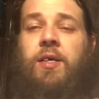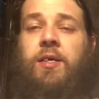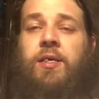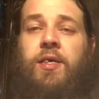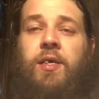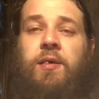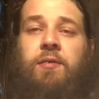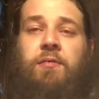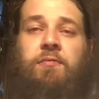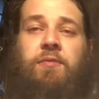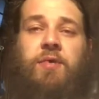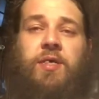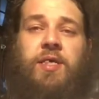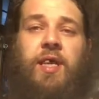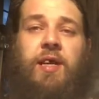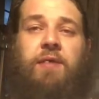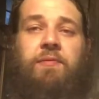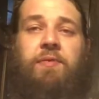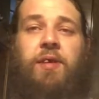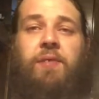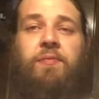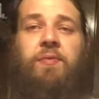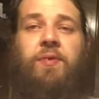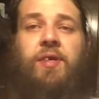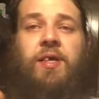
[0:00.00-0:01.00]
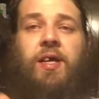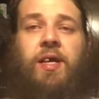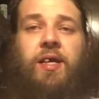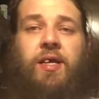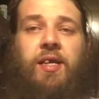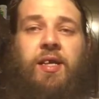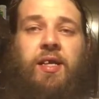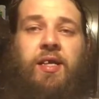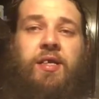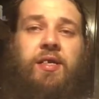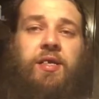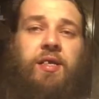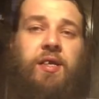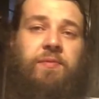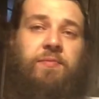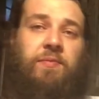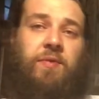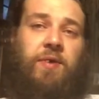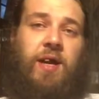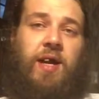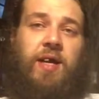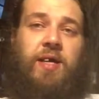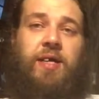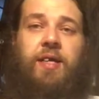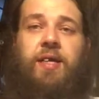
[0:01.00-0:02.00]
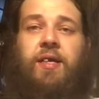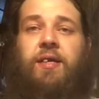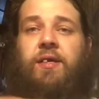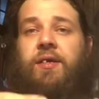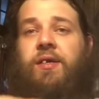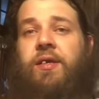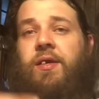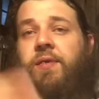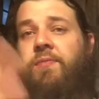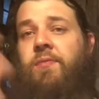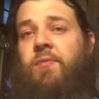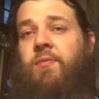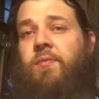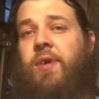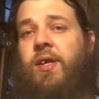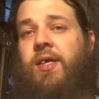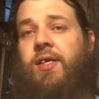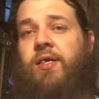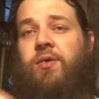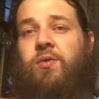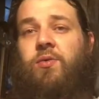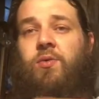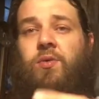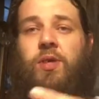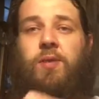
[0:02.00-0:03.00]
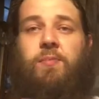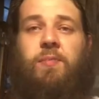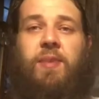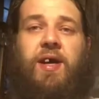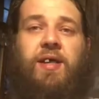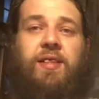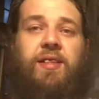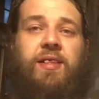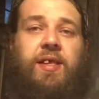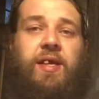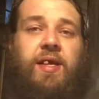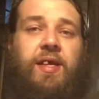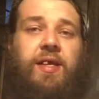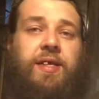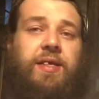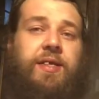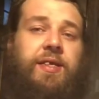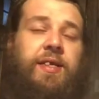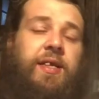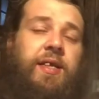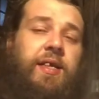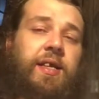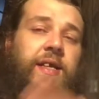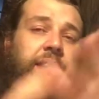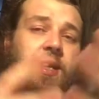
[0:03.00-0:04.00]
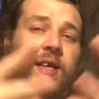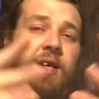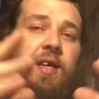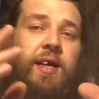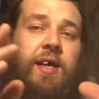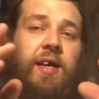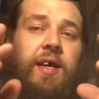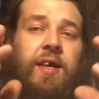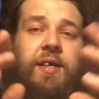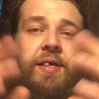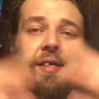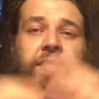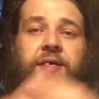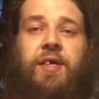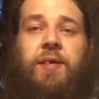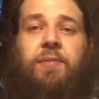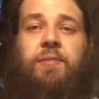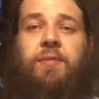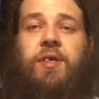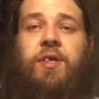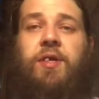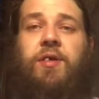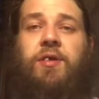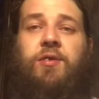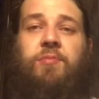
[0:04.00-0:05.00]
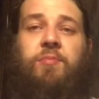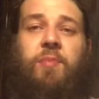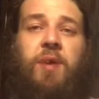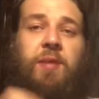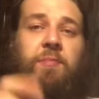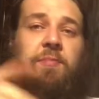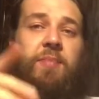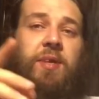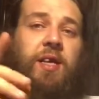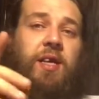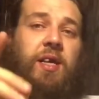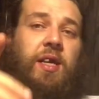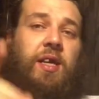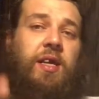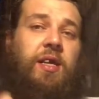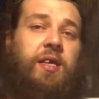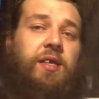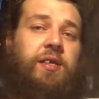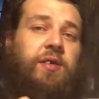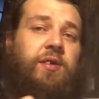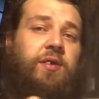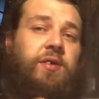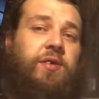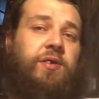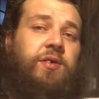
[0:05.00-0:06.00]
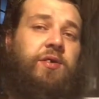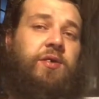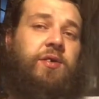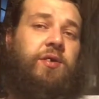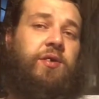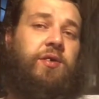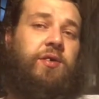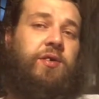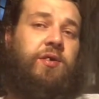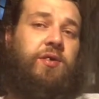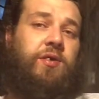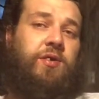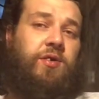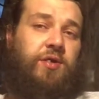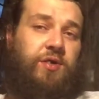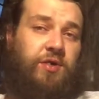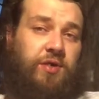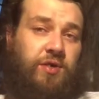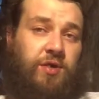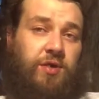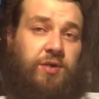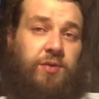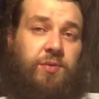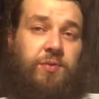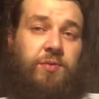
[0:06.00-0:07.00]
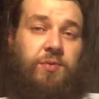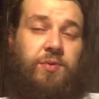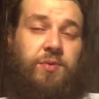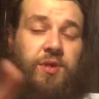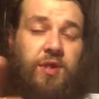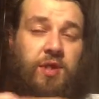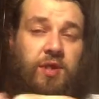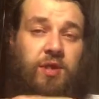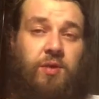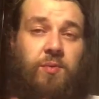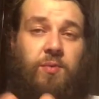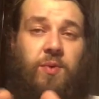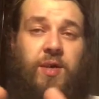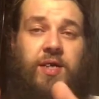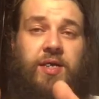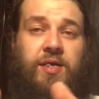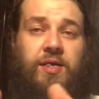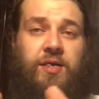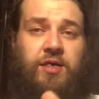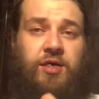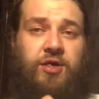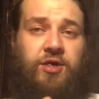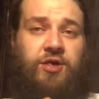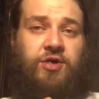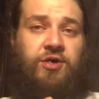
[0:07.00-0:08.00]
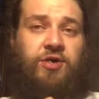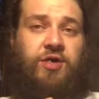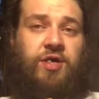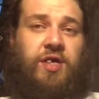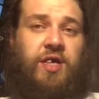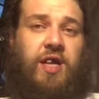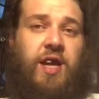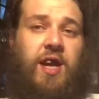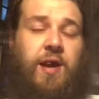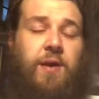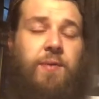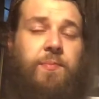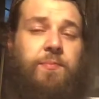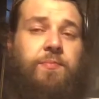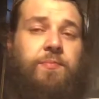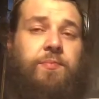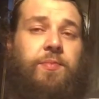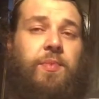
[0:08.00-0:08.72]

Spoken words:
Some of us have different techniques, different ideas, different ways of going about things. And some of those might be easier to use than the ways that you're using now.